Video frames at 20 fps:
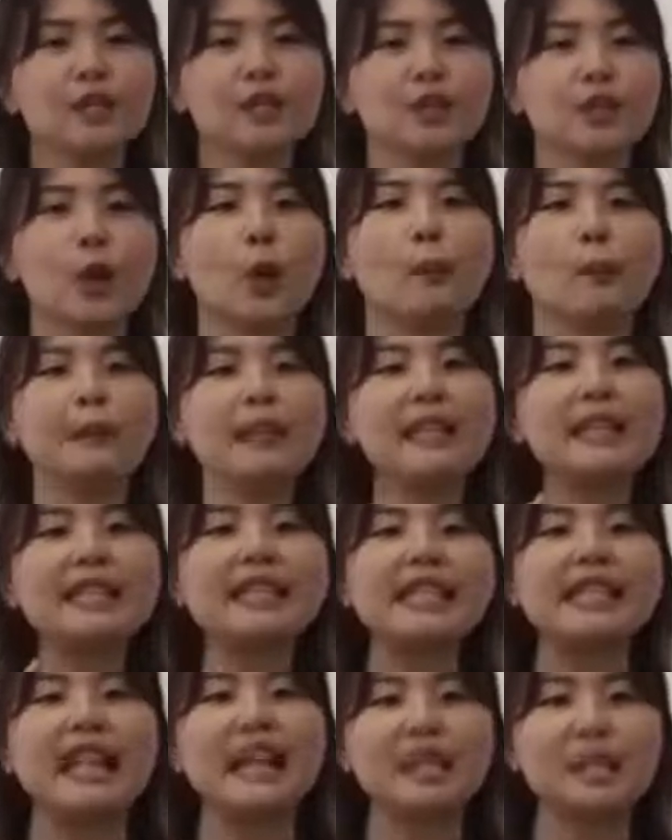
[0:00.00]
so
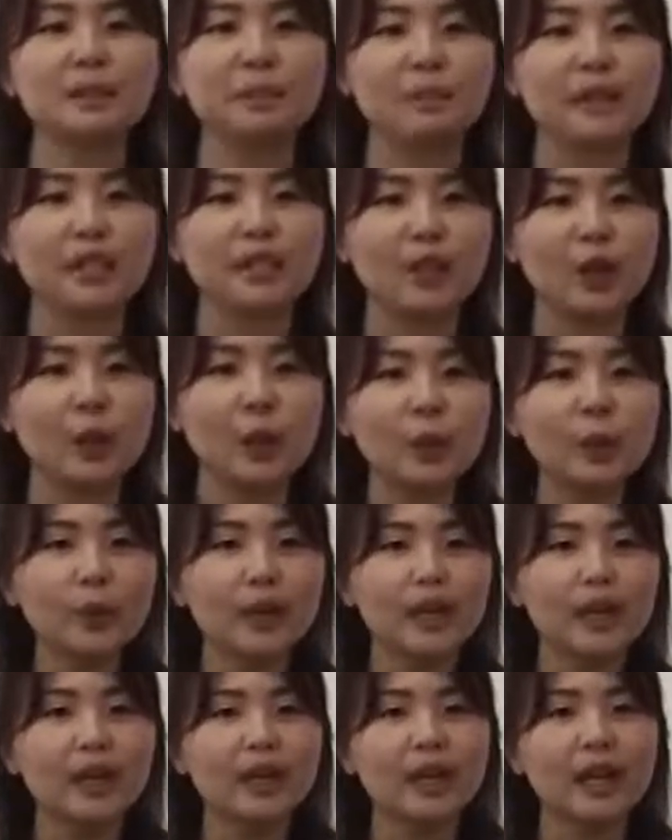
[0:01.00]
please let me know
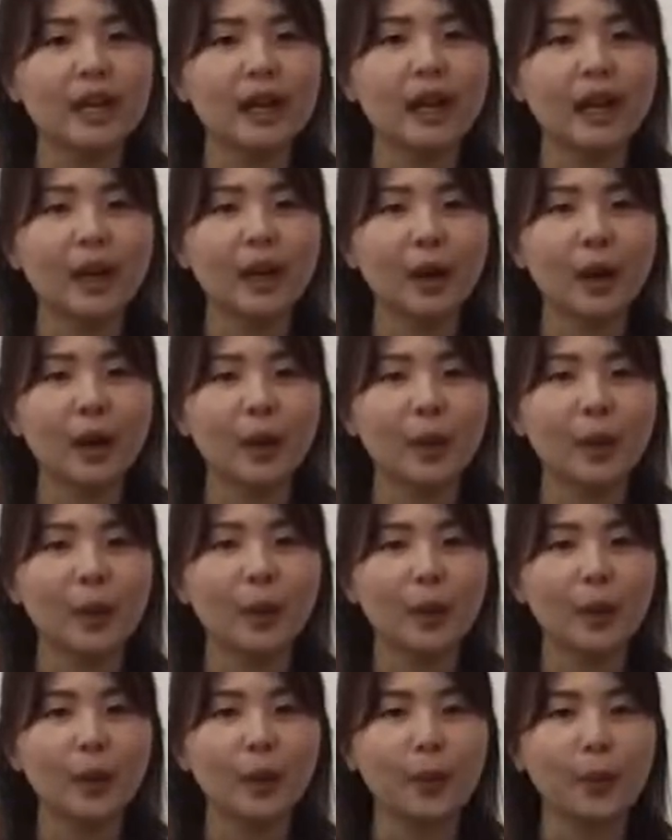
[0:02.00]
um,